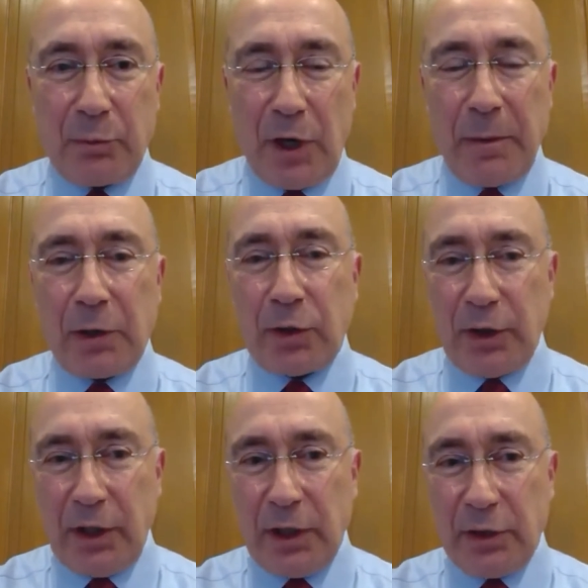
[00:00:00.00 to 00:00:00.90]

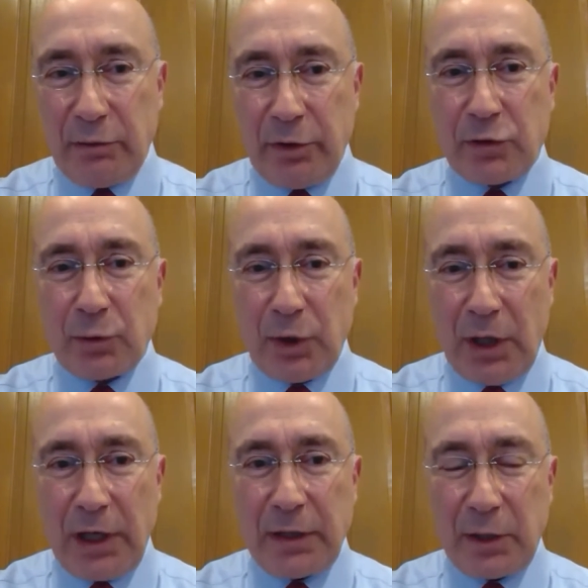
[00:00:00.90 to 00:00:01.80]
primarily
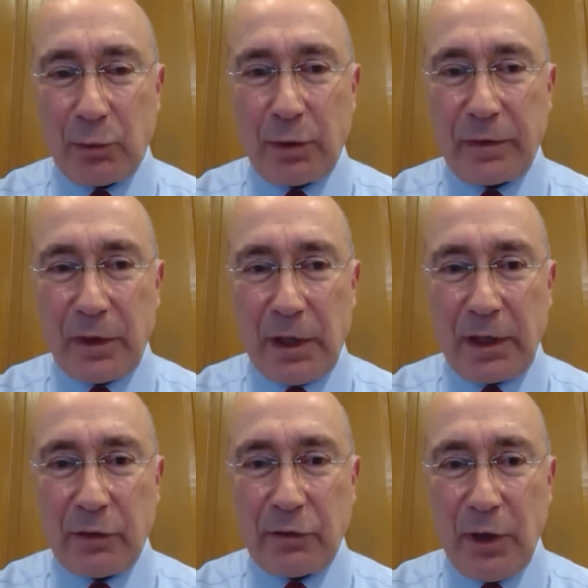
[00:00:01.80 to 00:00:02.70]
individual high net worth
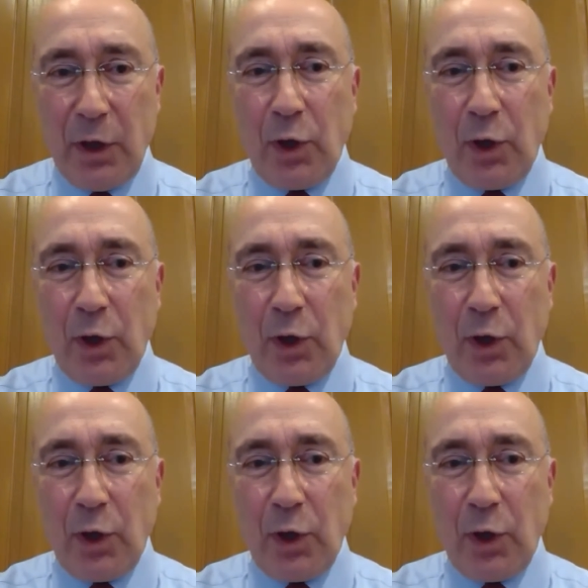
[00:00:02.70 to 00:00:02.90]
clients.